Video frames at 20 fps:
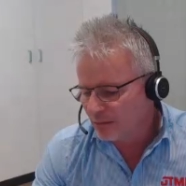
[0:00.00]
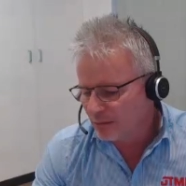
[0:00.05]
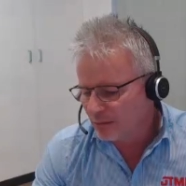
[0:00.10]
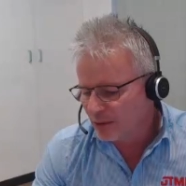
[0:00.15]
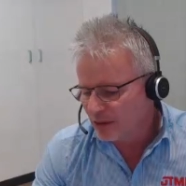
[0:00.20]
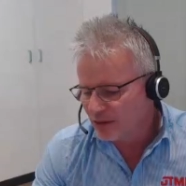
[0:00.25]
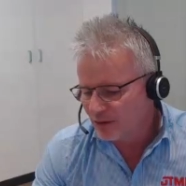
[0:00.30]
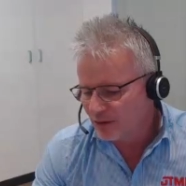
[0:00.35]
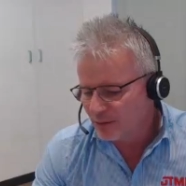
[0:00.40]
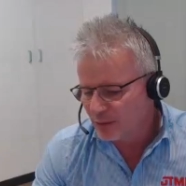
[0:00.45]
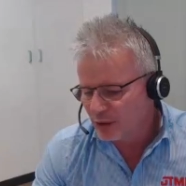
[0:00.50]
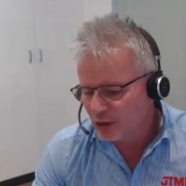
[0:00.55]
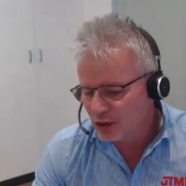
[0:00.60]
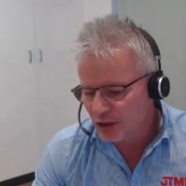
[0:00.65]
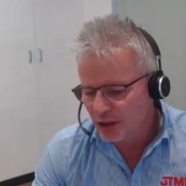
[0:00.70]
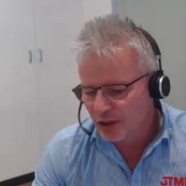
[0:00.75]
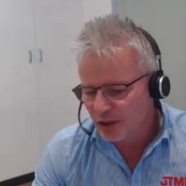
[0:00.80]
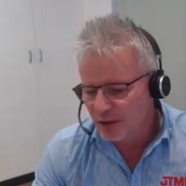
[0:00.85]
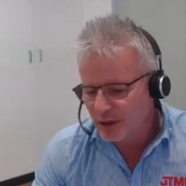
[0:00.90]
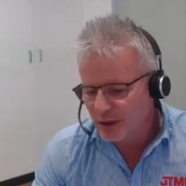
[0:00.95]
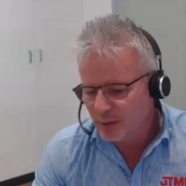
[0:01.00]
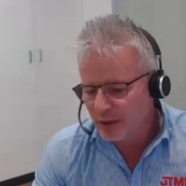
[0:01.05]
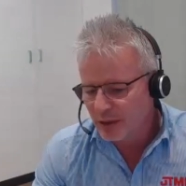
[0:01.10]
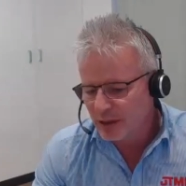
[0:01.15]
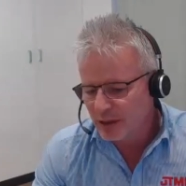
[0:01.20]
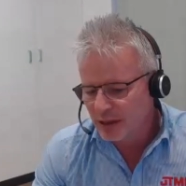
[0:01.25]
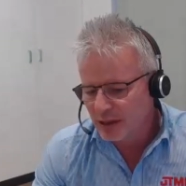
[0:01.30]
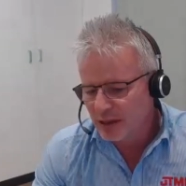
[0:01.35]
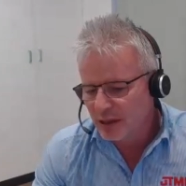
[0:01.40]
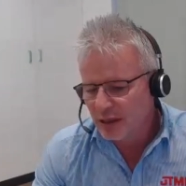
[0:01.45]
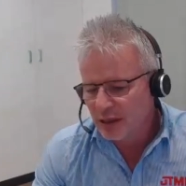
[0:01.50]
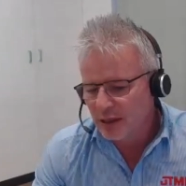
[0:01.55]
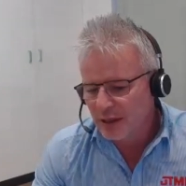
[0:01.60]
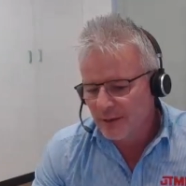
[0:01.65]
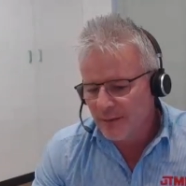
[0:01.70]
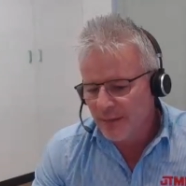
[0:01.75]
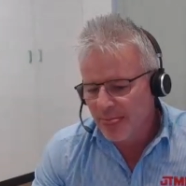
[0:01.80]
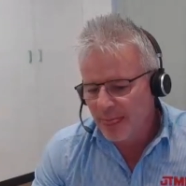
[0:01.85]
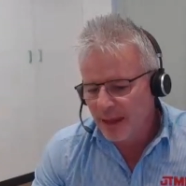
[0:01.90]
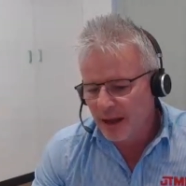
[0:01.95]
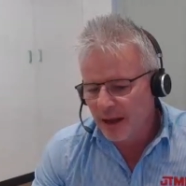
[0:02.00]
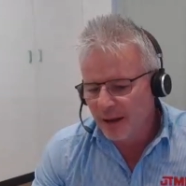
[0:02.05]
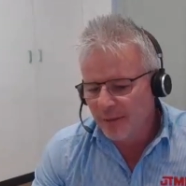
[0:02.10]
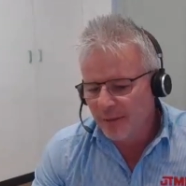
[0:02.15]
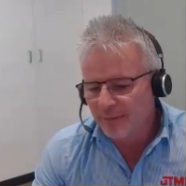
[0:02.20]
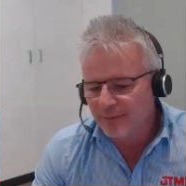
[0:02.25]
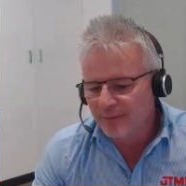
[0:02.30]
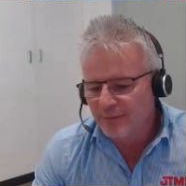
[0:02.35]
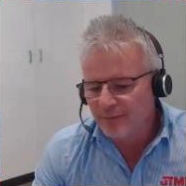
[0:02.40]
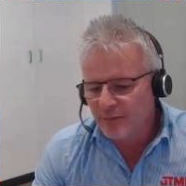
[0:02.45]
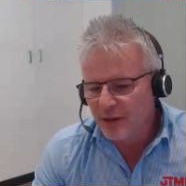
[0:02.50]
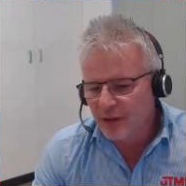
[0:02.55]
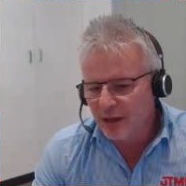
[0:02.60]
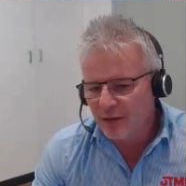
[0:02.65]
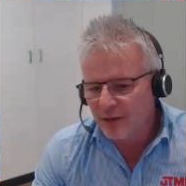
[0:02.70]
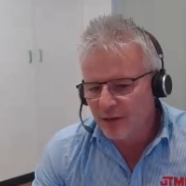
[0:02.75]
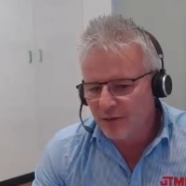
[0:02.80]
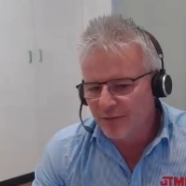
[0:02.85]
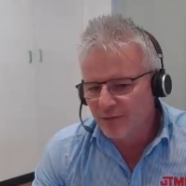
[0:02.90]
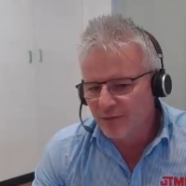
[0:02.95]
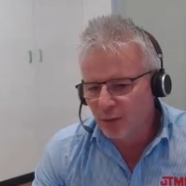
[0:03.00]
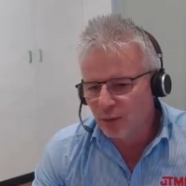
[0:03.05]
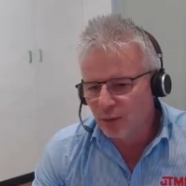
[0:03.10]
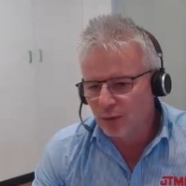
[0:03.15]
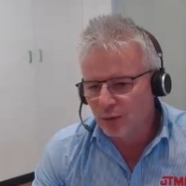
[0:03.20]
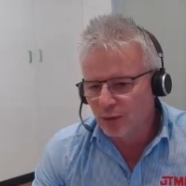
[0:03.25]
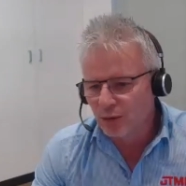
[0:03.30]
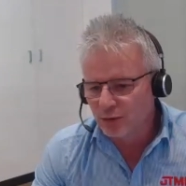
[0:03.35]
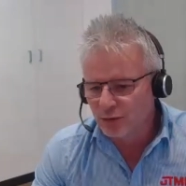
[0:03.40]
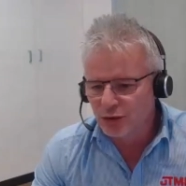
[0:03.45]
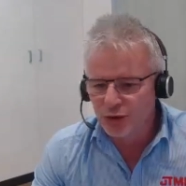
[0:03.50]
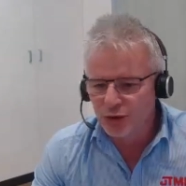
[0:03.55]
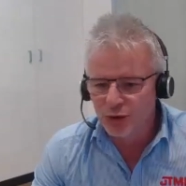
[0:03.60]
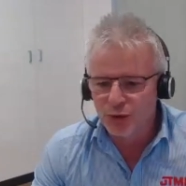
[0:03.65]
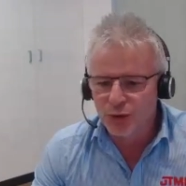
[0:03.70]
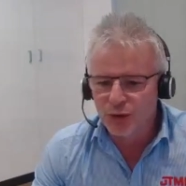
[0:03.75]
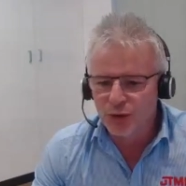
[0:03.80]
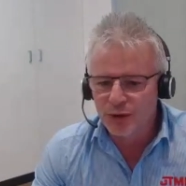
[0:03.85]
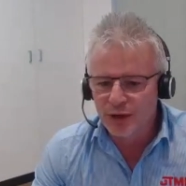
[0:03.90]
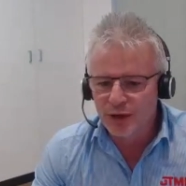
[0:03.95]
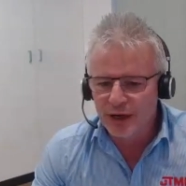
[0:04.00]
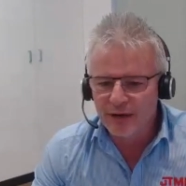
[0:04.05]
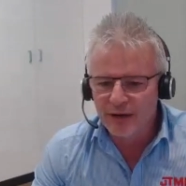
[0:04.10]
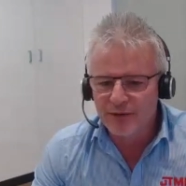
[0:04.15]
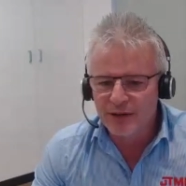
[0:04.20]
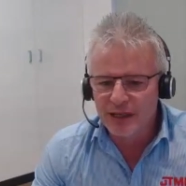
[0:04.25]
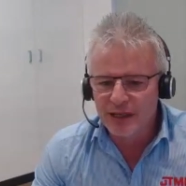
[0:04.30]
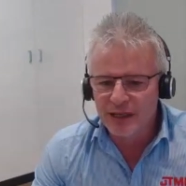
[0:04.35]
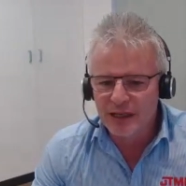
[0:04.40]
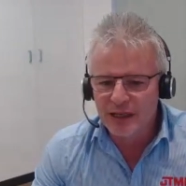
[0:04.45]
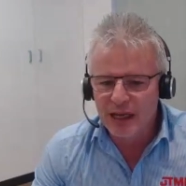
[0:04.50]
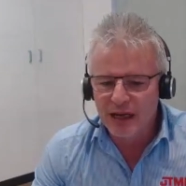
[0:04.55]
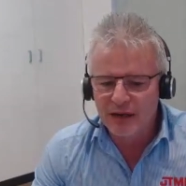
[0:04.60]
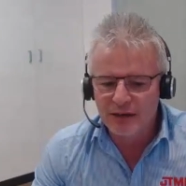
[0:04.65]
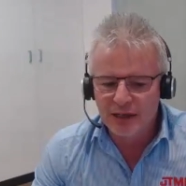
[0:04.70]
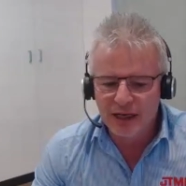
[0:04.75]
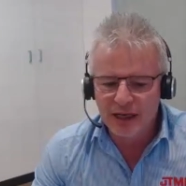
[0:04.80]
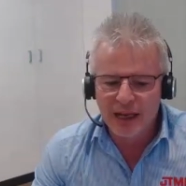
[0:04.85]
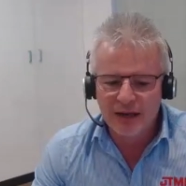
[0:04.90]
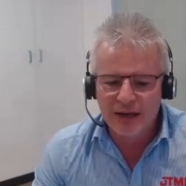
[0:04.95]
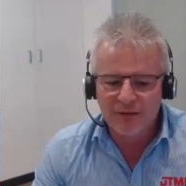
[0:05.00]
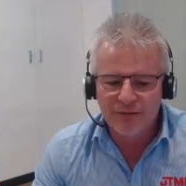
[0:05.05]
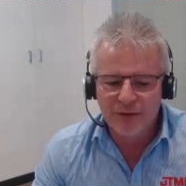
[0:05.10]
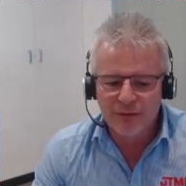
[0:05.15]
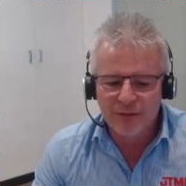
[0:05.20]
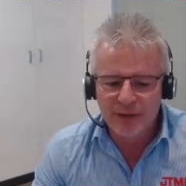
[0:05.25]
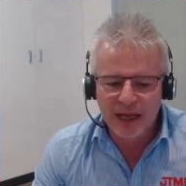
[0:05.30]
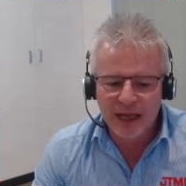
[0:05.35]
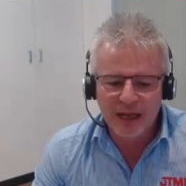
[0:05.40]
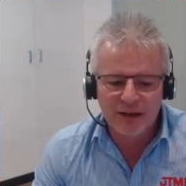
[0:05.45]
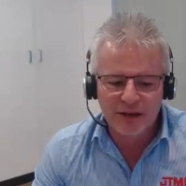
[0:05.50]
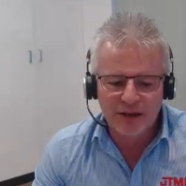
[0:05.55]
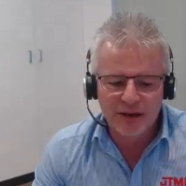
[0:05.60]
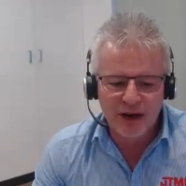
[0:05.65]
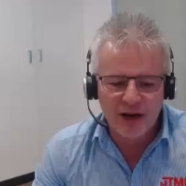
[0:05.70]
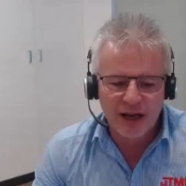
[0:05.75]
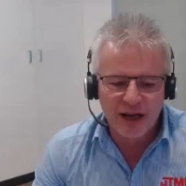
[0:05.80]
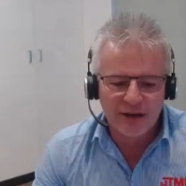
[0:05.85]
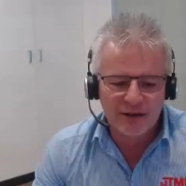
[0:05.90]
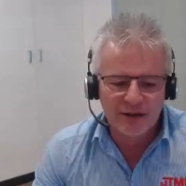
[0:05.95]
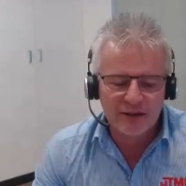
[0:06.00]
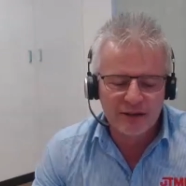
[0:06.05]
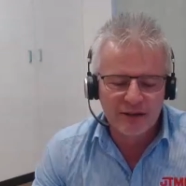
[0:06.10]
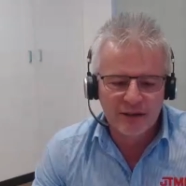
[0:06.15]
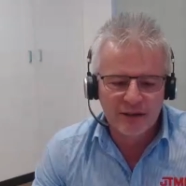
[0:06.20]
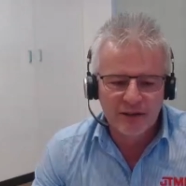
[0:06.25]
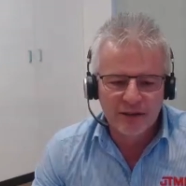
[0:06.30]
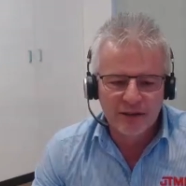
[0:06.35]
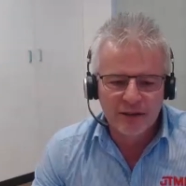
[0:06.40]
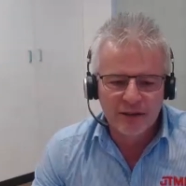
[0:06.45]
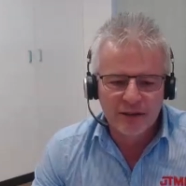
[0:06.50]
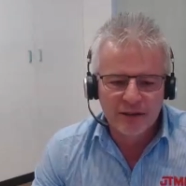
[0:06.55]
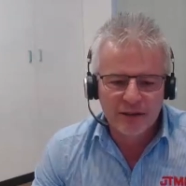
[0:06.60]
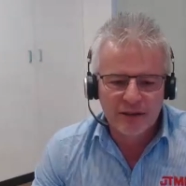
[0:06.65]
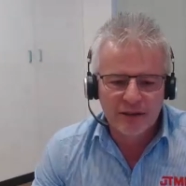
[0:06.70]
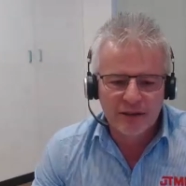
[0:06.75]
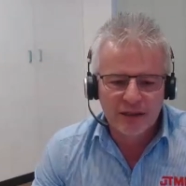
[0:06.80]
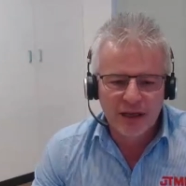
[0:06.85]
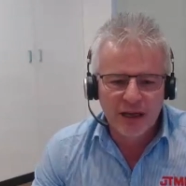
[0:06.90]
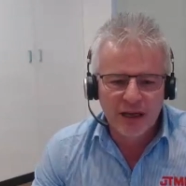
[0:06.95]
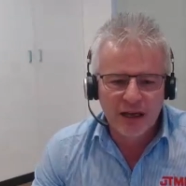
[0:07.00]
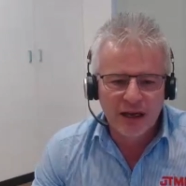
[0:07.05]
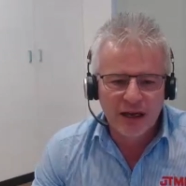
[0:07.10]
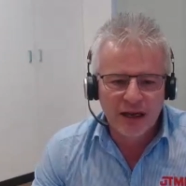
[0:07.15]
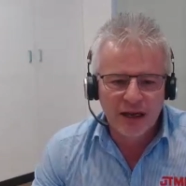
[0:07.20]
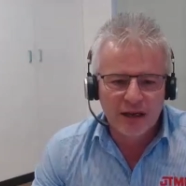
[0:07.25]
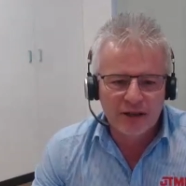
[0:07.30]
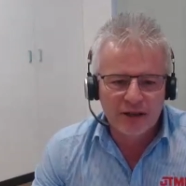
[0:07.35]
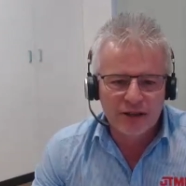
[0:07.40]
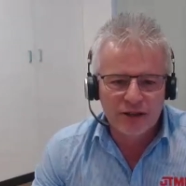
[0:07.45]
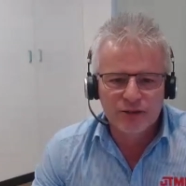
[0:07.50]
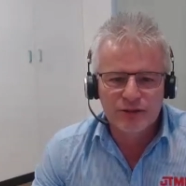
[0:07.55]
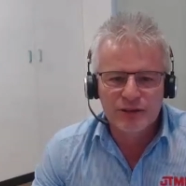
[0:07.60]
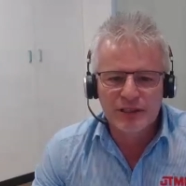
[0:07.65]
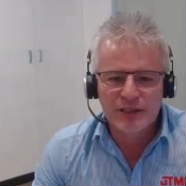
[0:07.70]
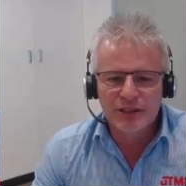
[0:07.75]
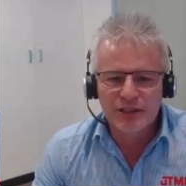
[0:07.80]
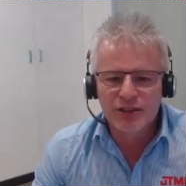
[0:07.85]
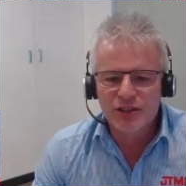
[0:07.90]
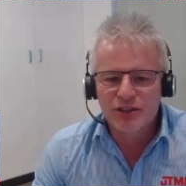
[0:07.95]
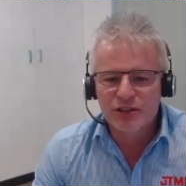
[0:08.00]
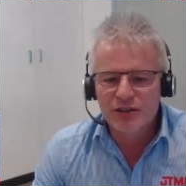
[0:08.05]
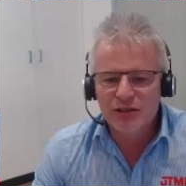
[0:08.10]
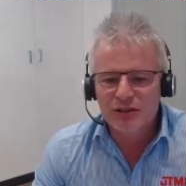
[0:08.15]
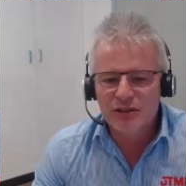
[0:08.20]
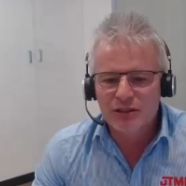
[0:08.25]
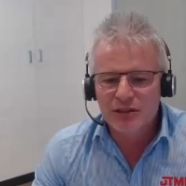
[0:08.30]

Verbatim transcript: pieces of machinery, but um, the full draw and everything calculated from the underground uh, usage